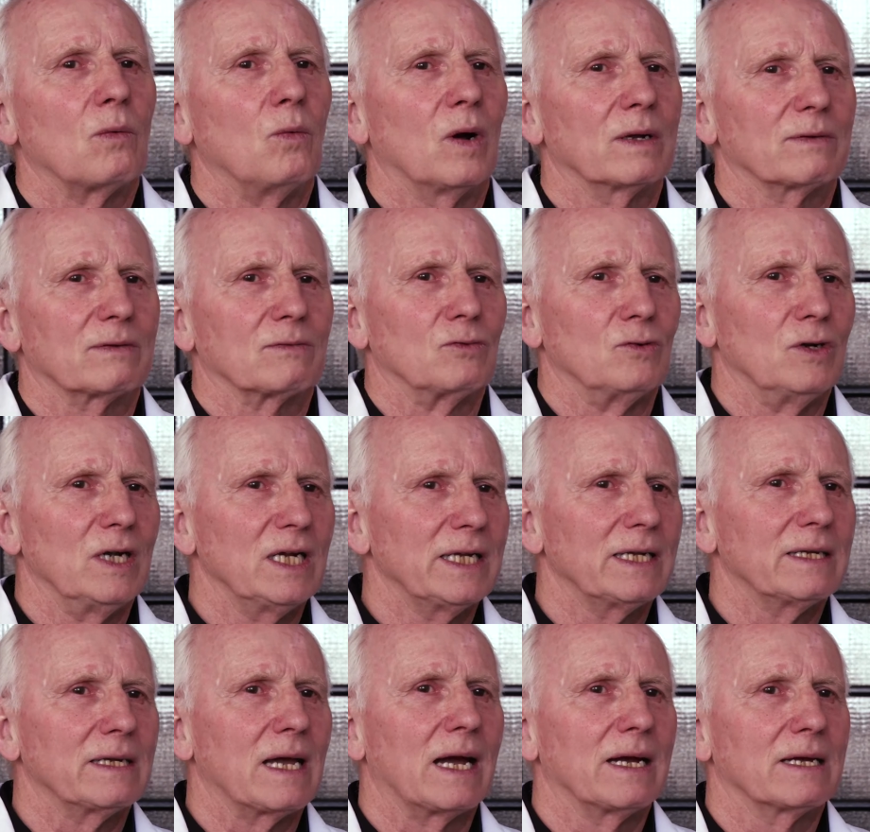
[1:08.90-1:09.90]
What
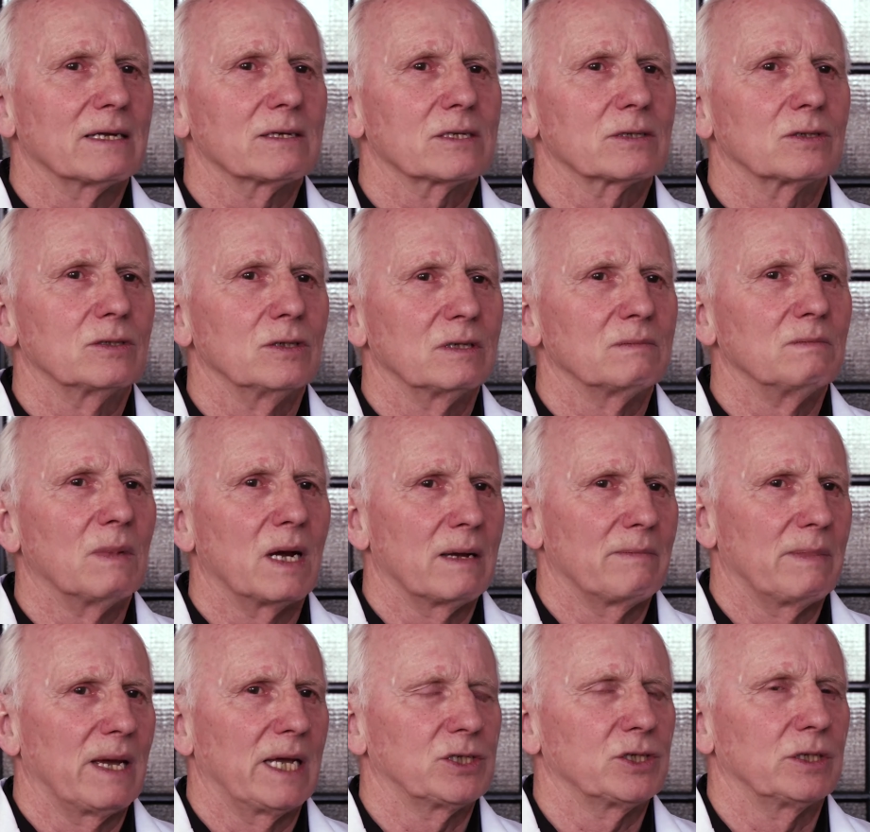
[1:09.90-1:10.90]
really stirred my
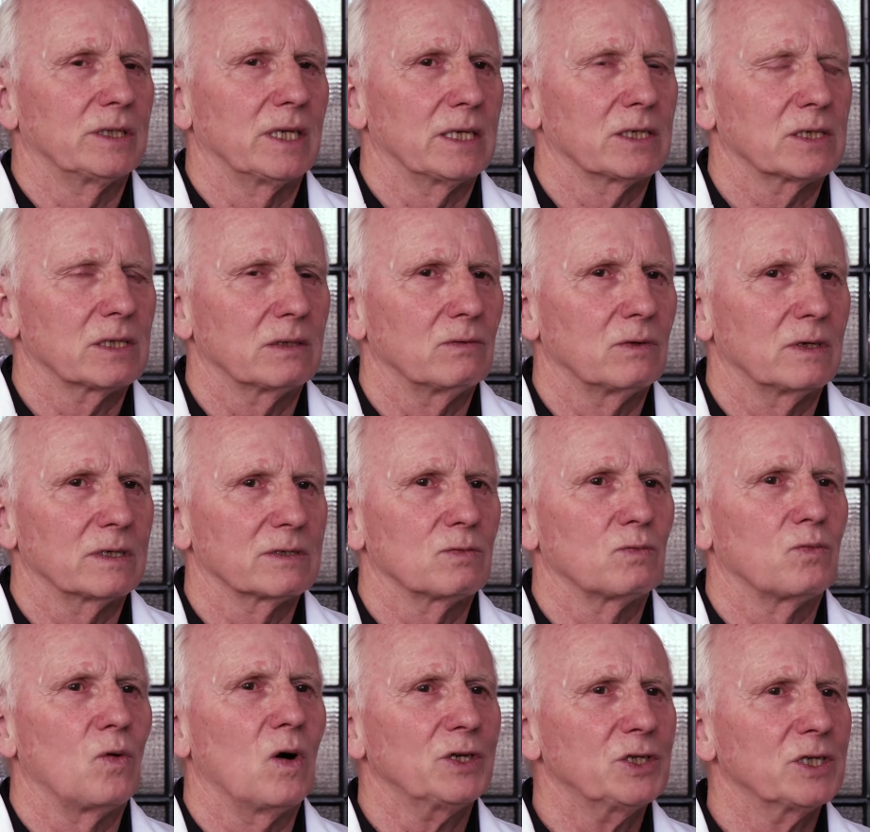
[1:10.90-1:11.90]
imagination was
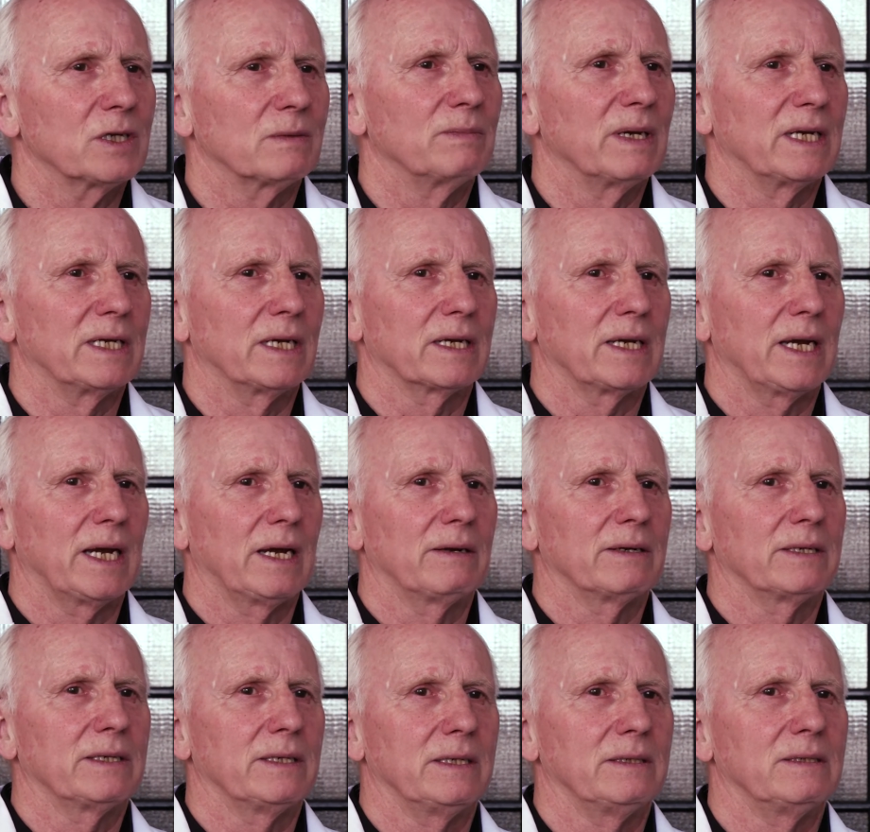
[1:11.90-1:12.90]
watching
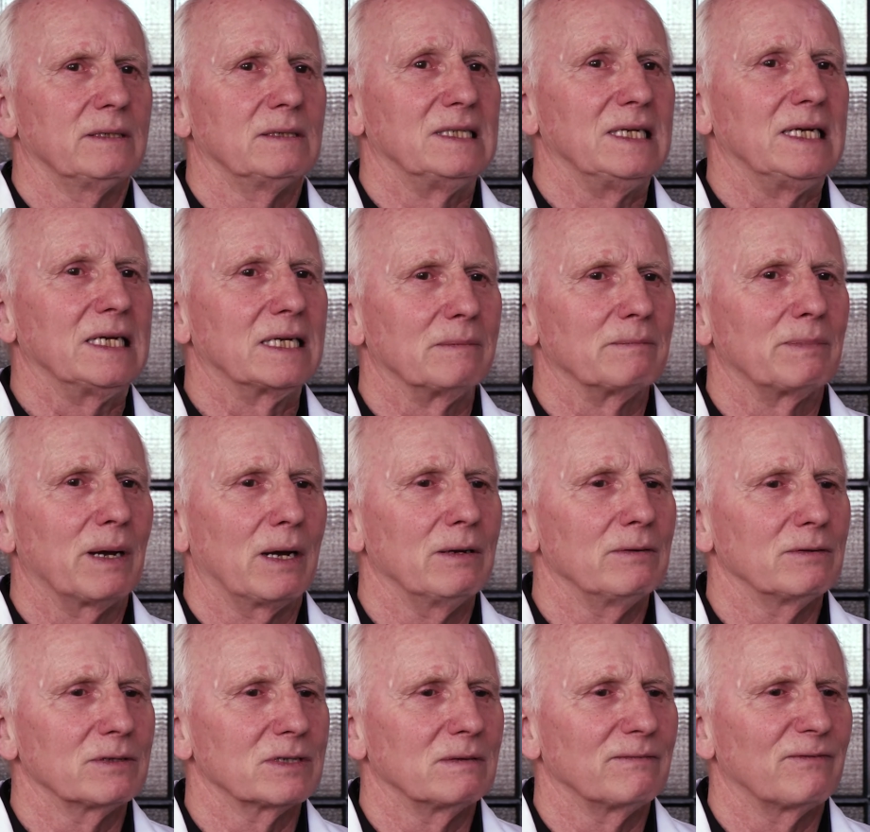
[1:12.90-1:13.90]
beta-carotene
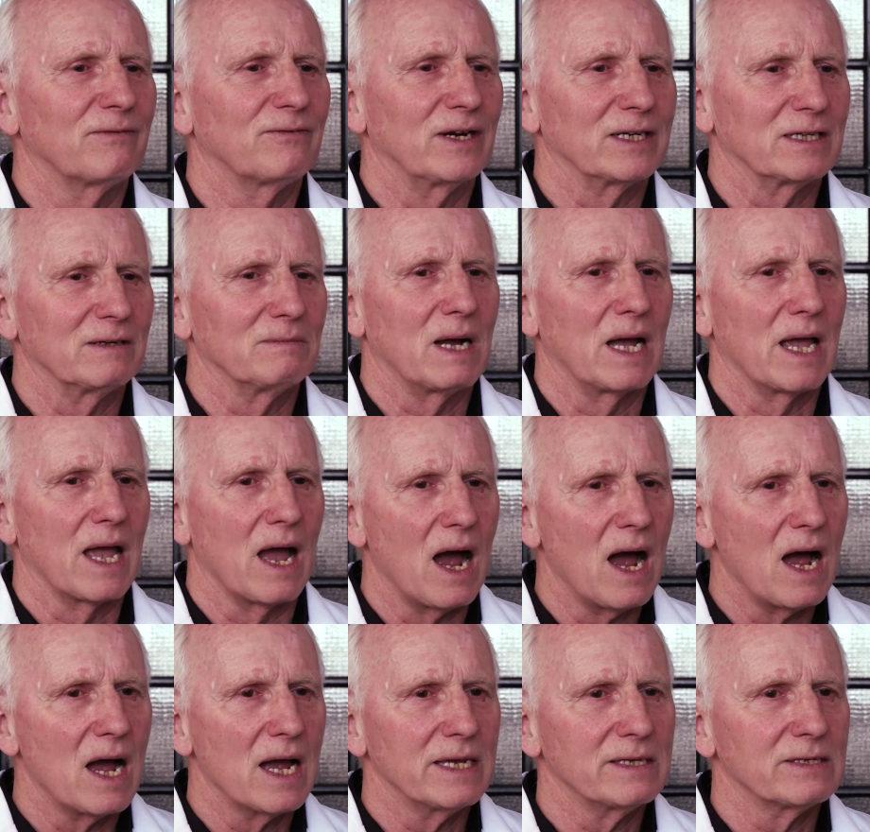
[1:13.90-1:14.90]
decompose in front of my
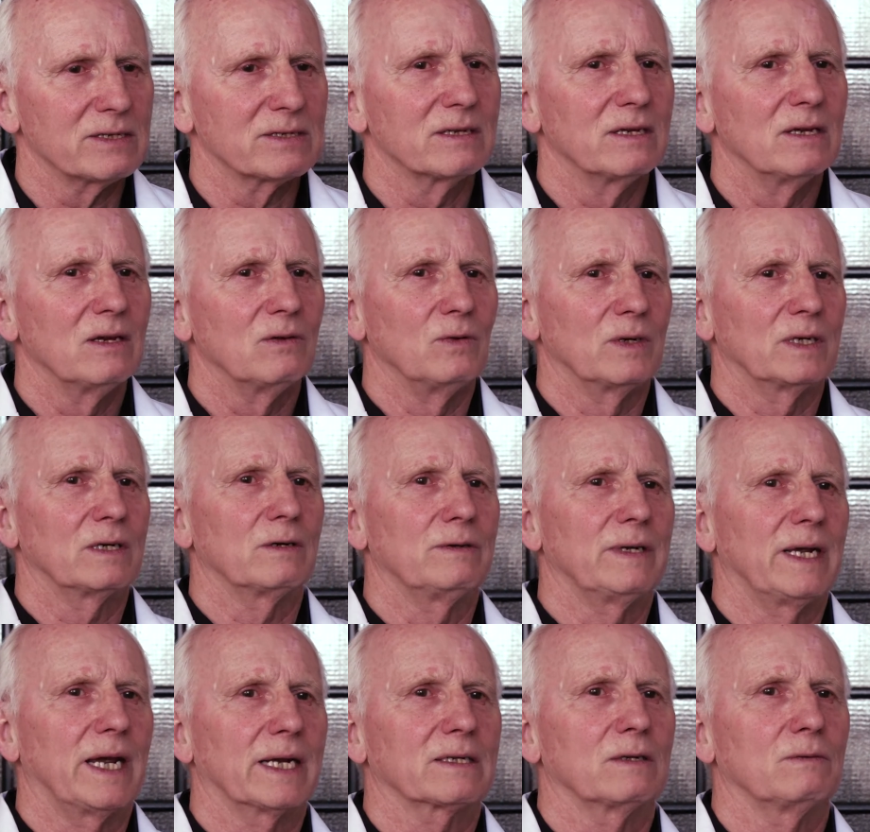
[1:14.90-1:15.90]
eyes when it
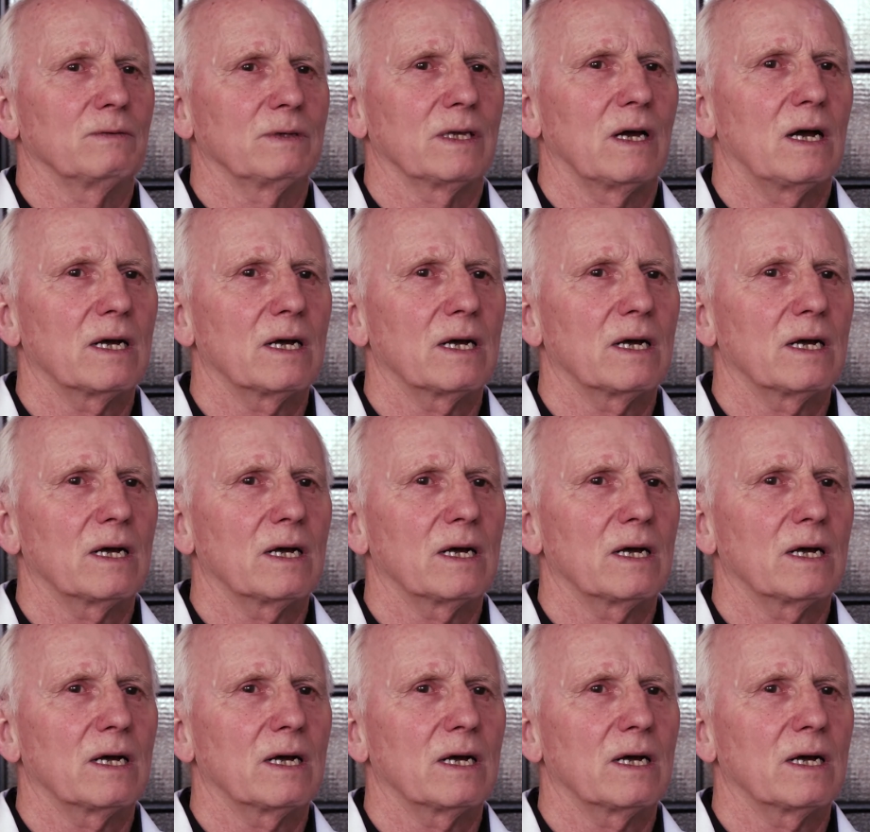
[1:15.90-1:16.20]
reacted with